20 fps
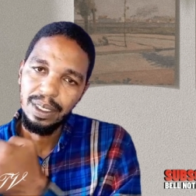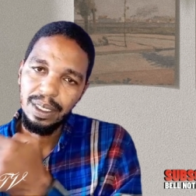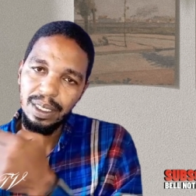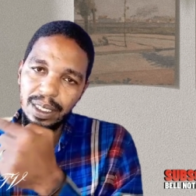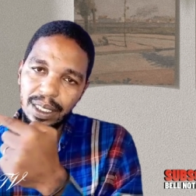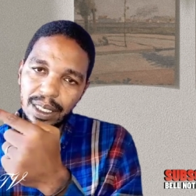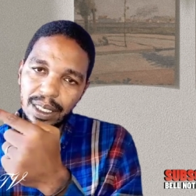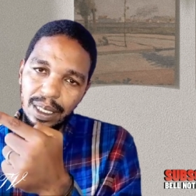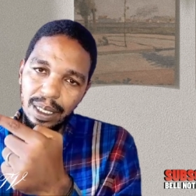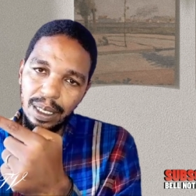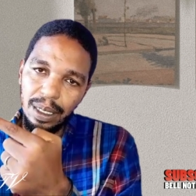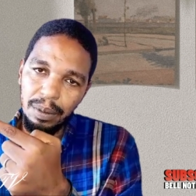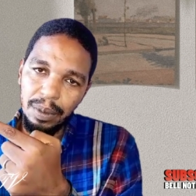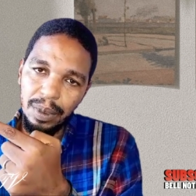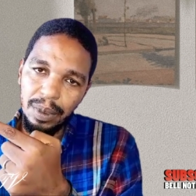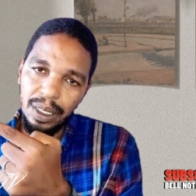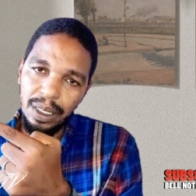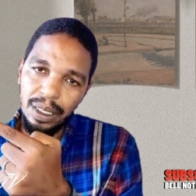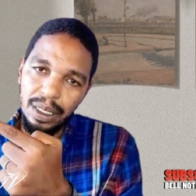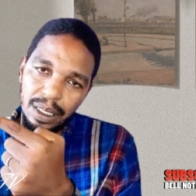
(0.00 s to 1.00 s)
Yeah man,
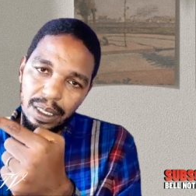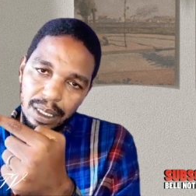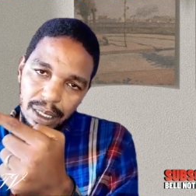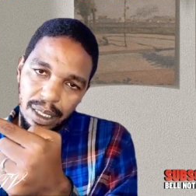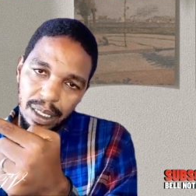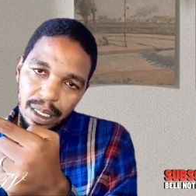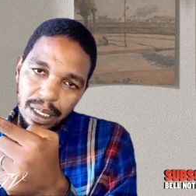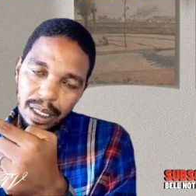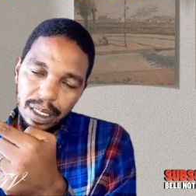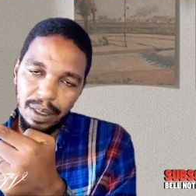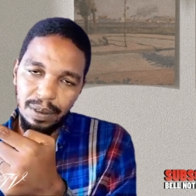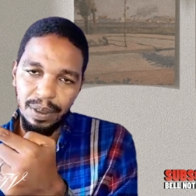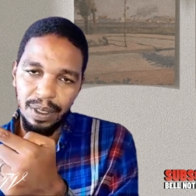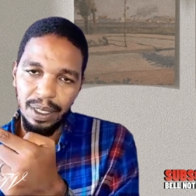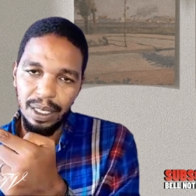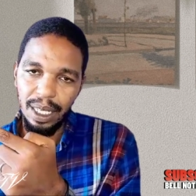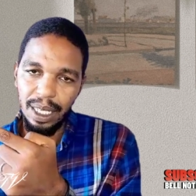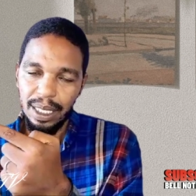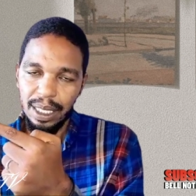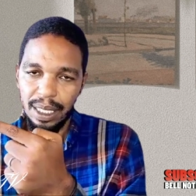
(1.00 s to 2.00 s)
if you
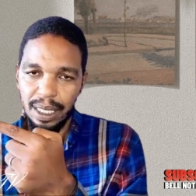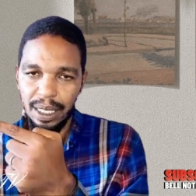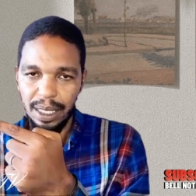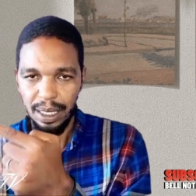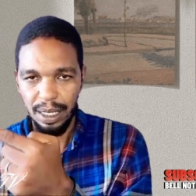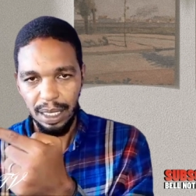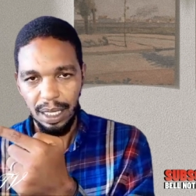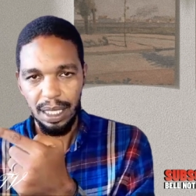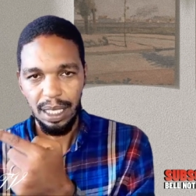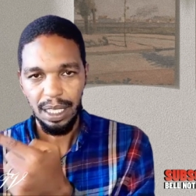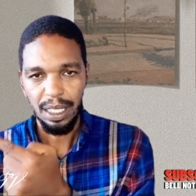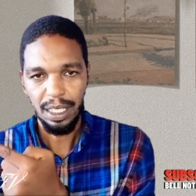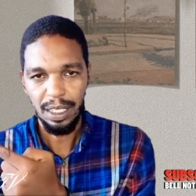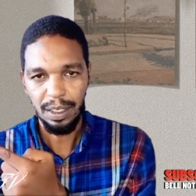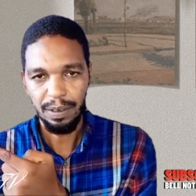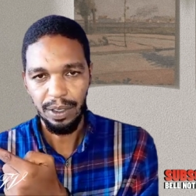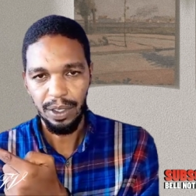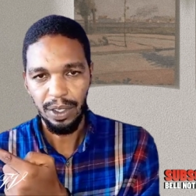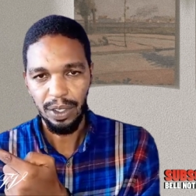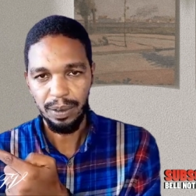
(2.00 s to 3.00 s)
like it, if you
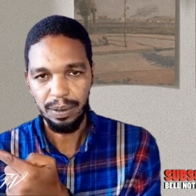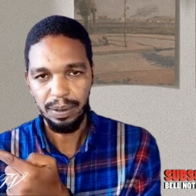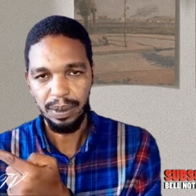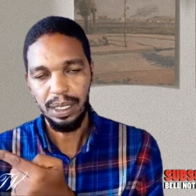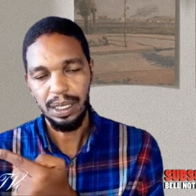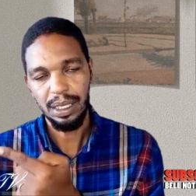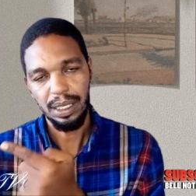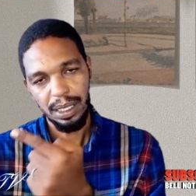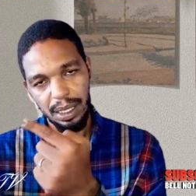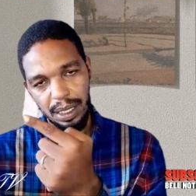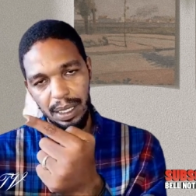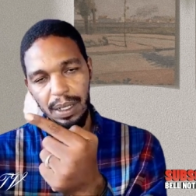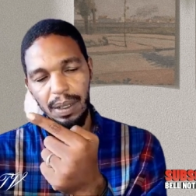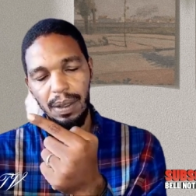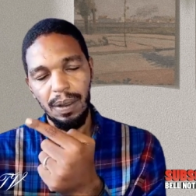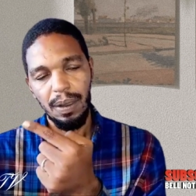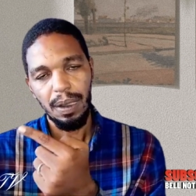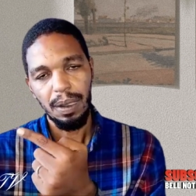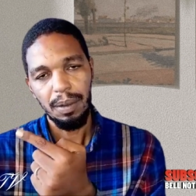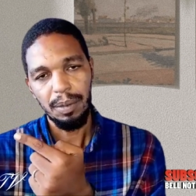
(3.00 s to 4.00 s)
love it,
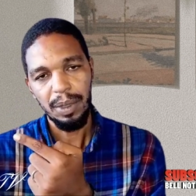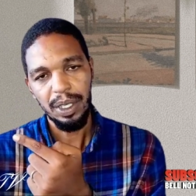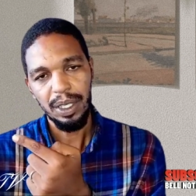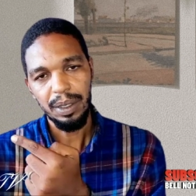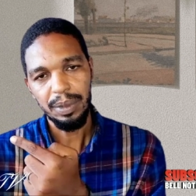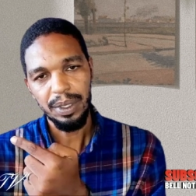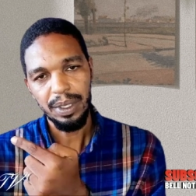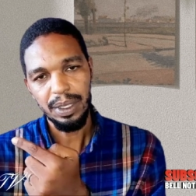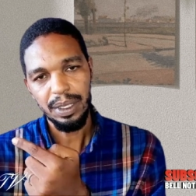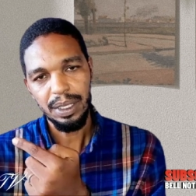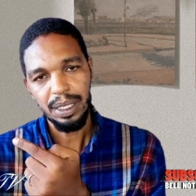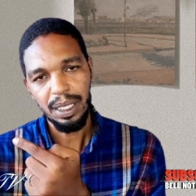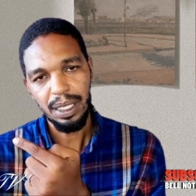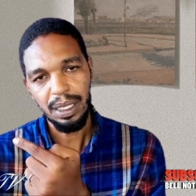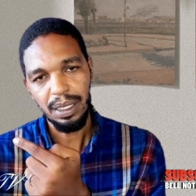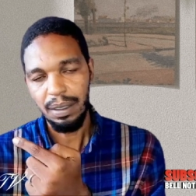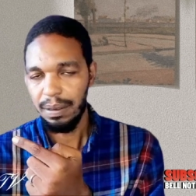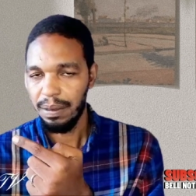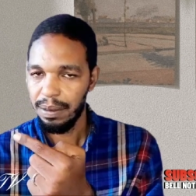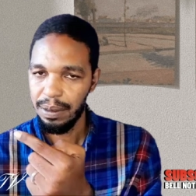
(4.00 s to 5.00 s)
big up on yourself.
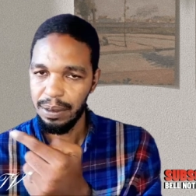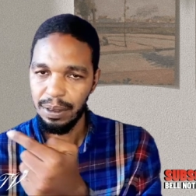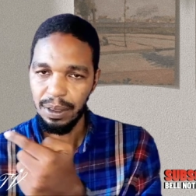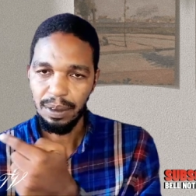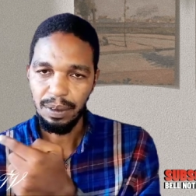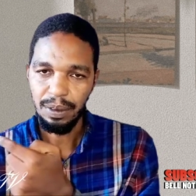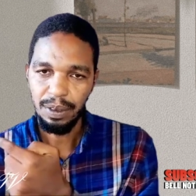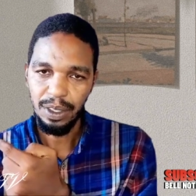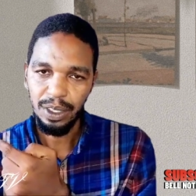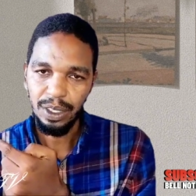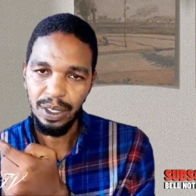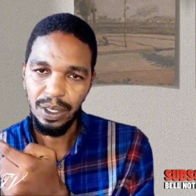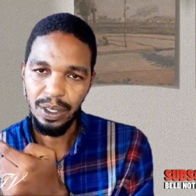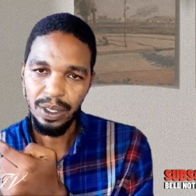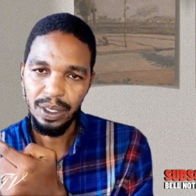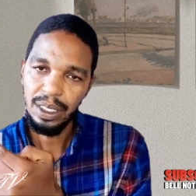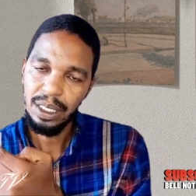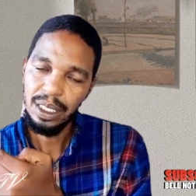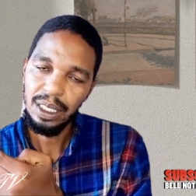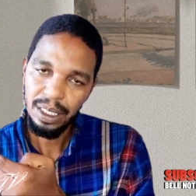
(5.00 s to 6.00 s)
If you don't,
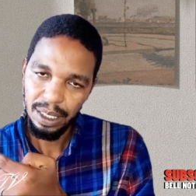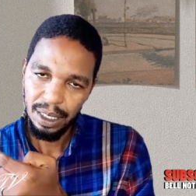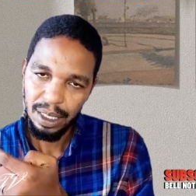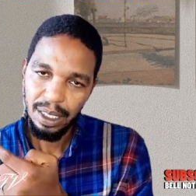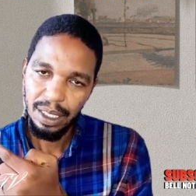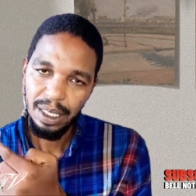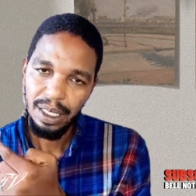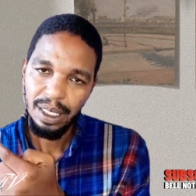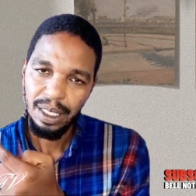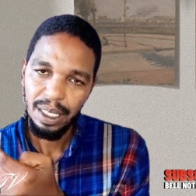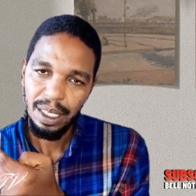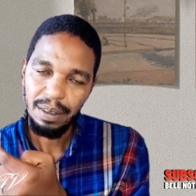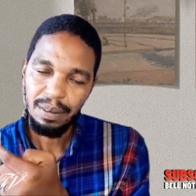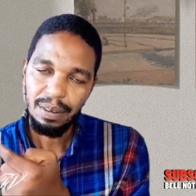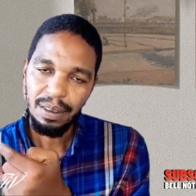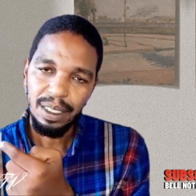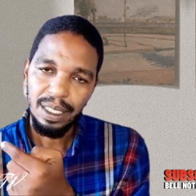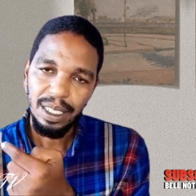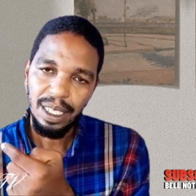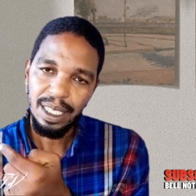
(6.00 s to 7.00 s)
have a
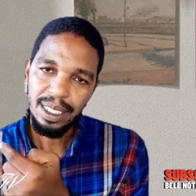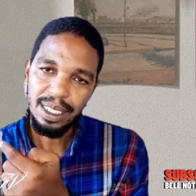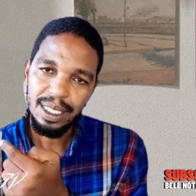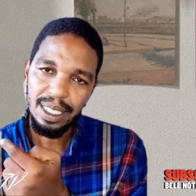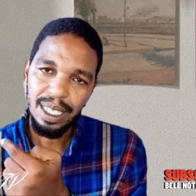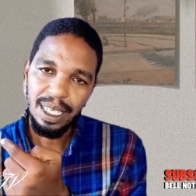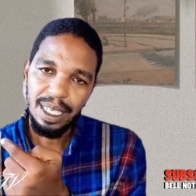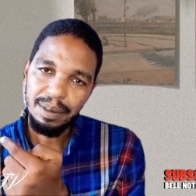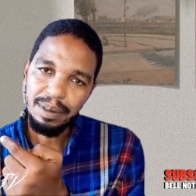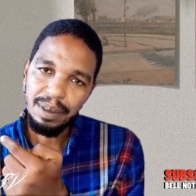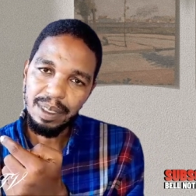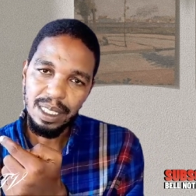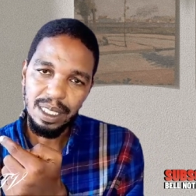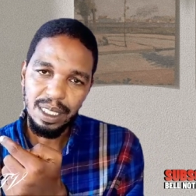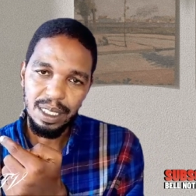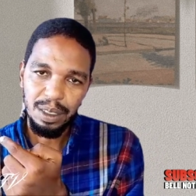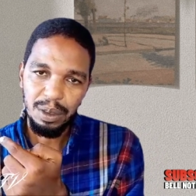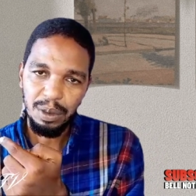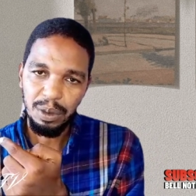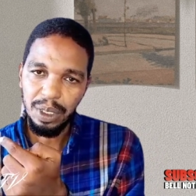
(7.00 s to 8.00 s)
nice time,
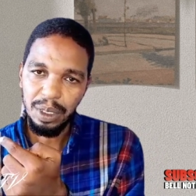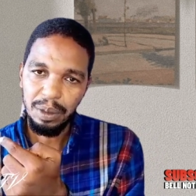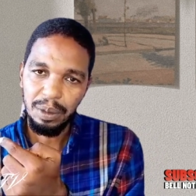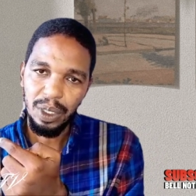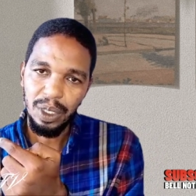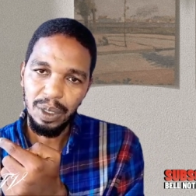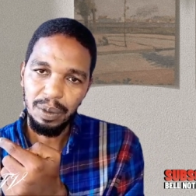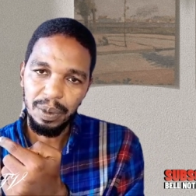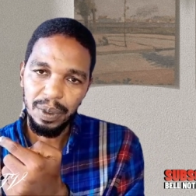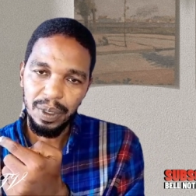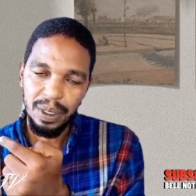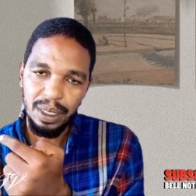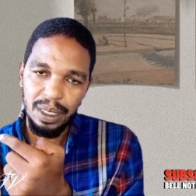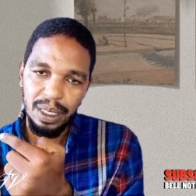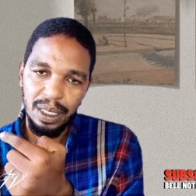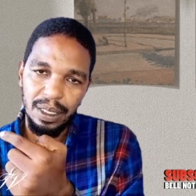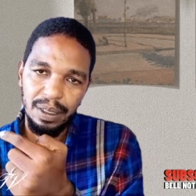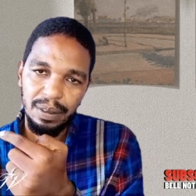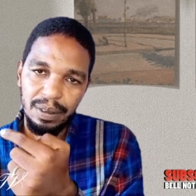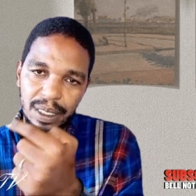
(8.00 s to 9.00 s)
same way, big up on
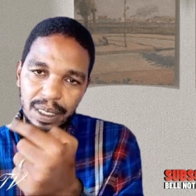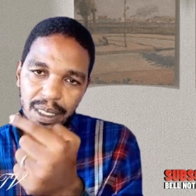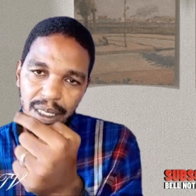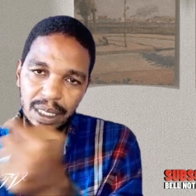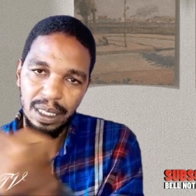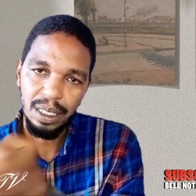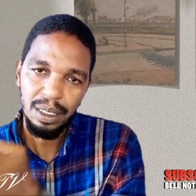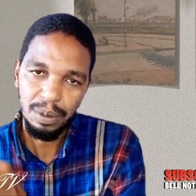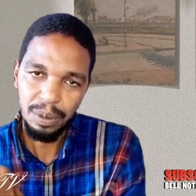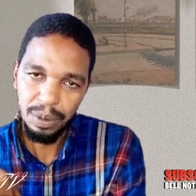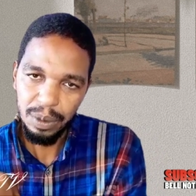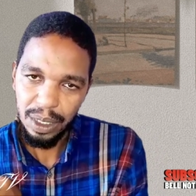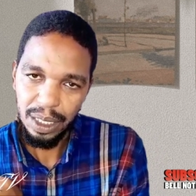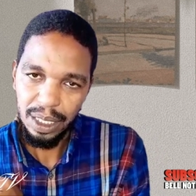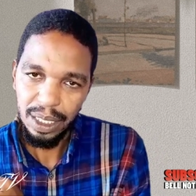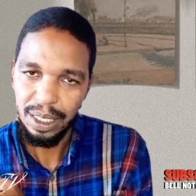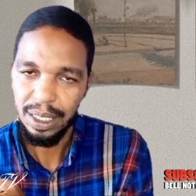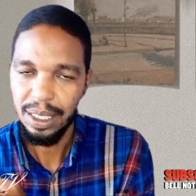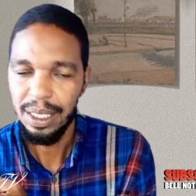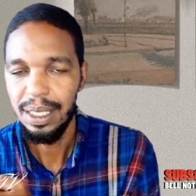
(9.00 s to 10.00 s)
yourself, same way.
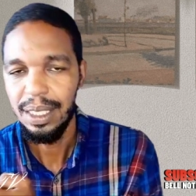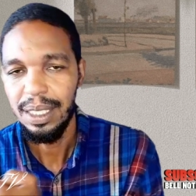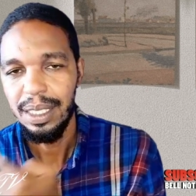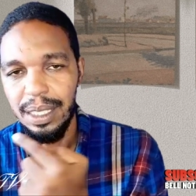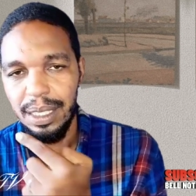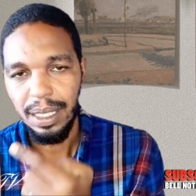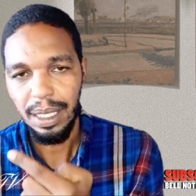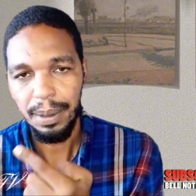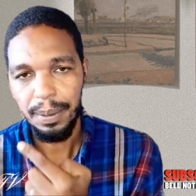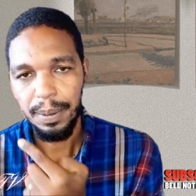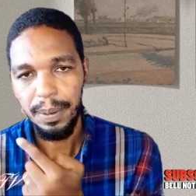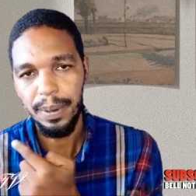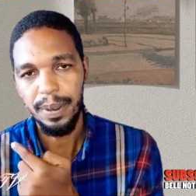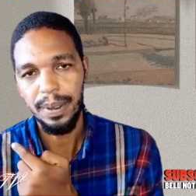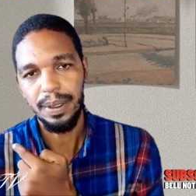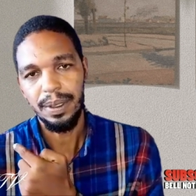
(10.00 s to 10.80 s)
Yeah man.